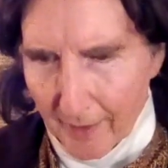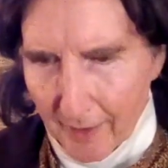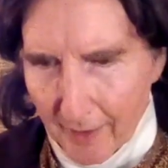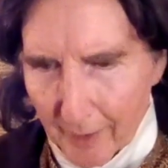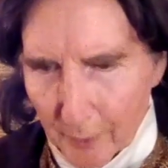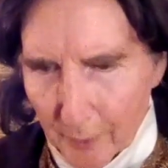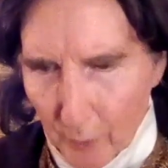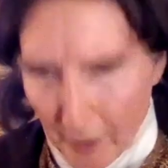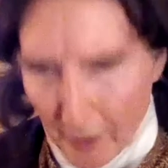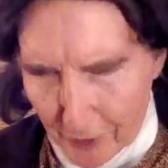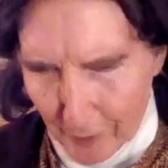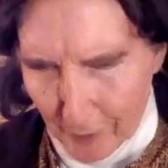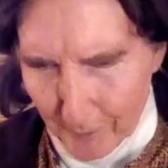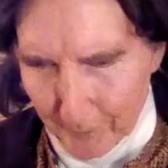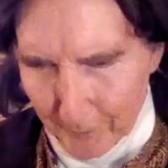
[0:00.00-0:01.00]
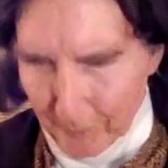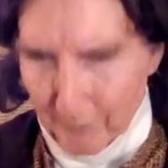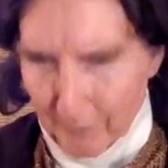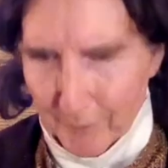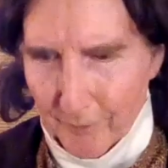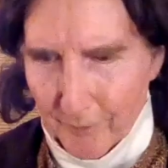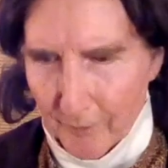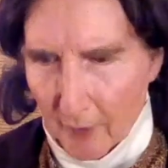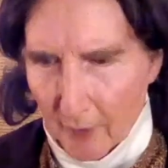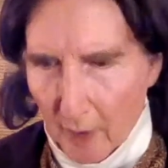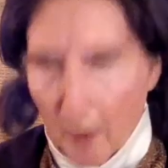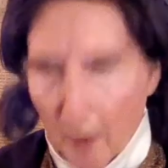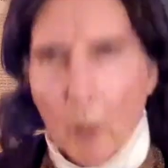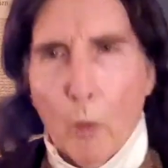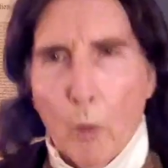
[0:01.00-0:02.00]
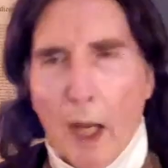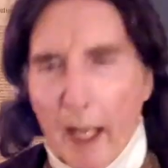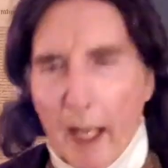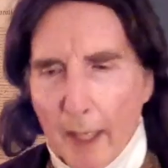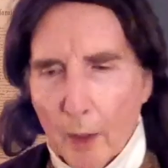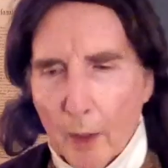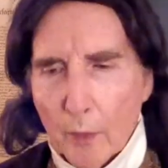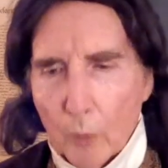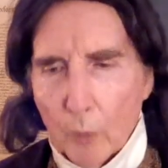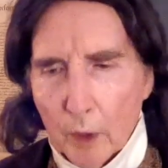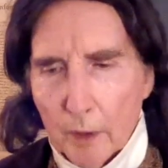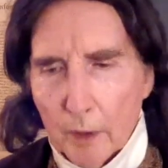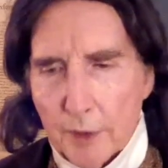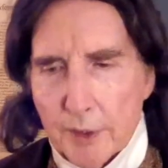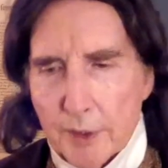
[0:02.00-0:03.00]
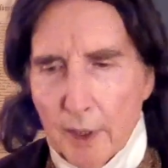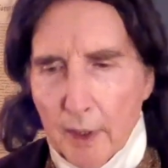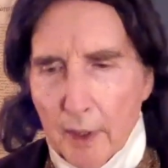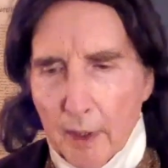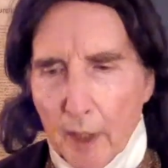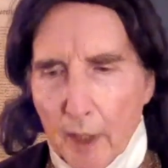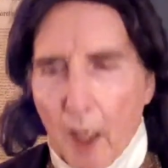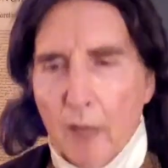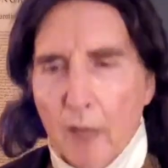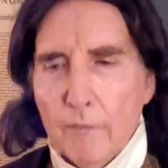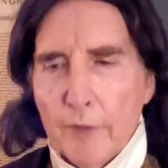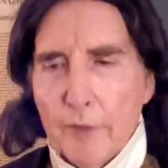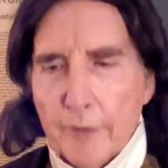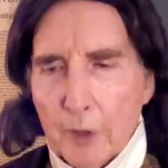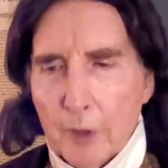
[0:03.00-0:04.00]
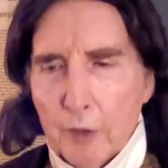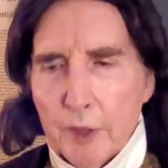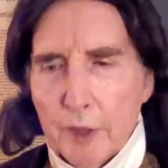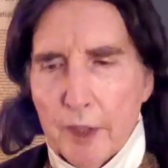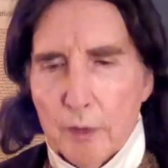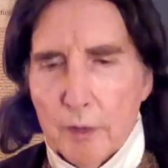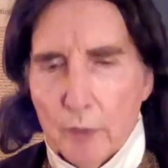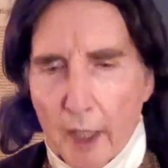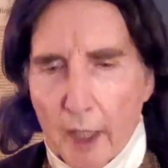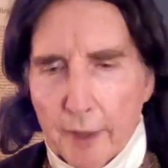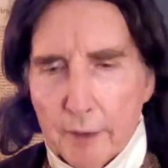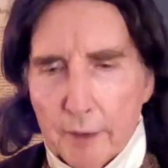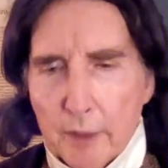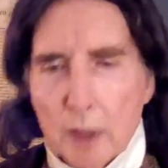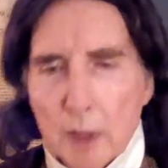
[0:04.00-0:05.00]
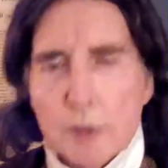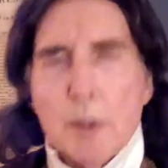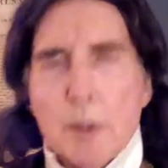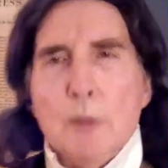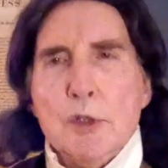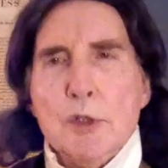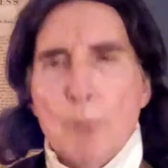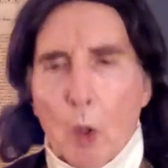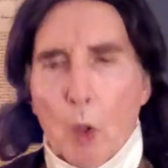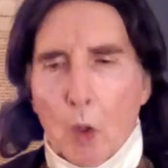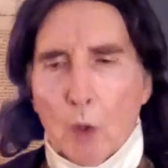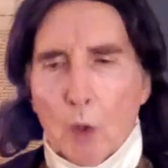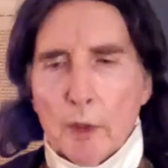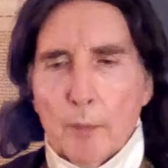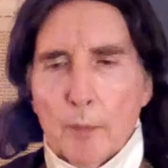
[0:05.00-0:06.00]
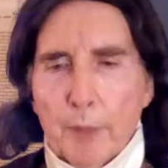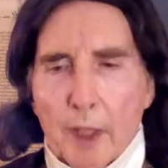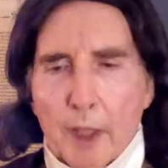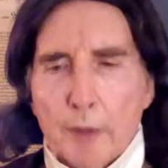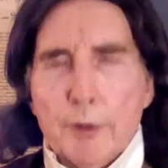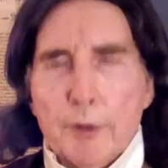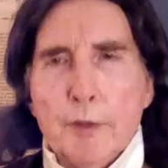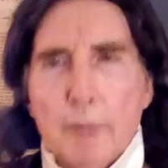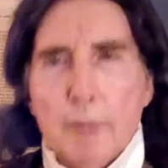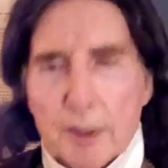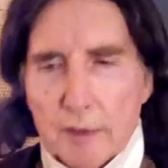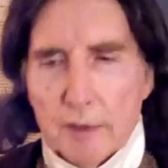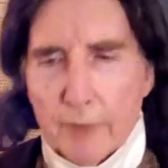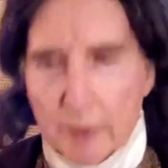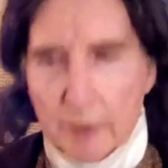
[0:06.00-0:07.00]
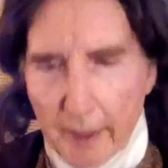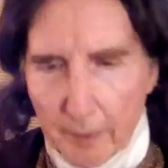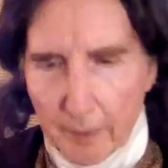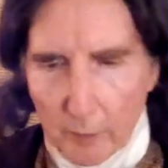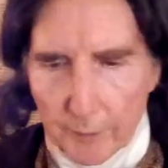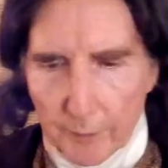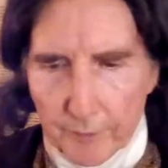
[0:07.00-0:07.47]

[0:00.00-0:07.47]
Question: why are the words "of the 13 United" so small compared to the rest of the title?